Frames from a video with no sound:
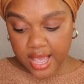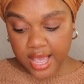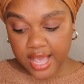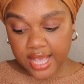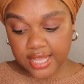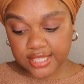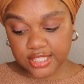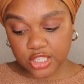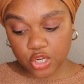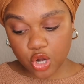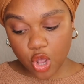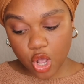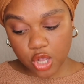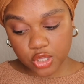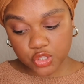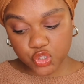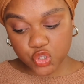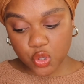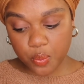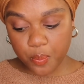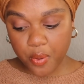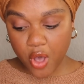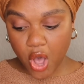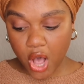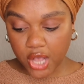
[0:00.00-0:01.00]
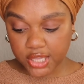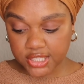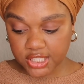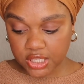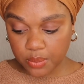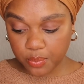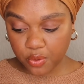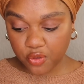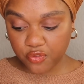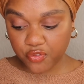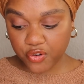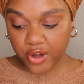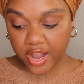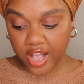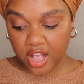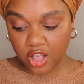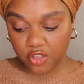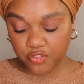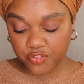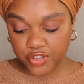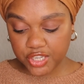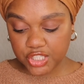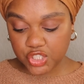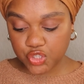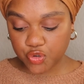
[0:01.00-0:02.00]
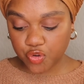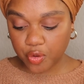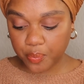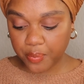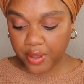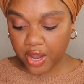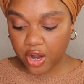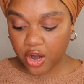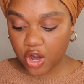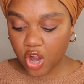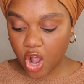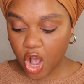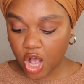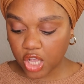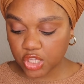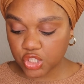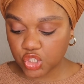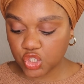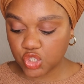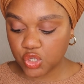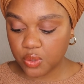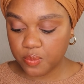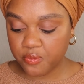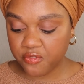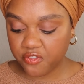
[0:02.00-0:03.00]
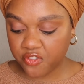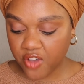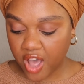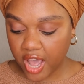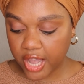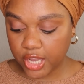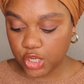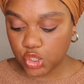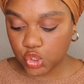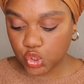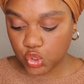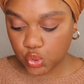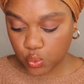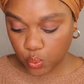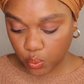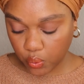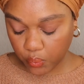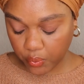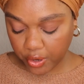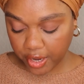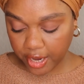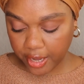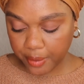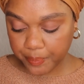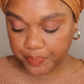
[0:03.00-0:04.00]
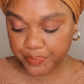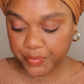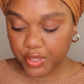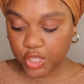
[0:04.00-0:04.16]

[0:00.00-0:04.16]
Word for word: Is it also possible for LV to repair costume fine jewelry?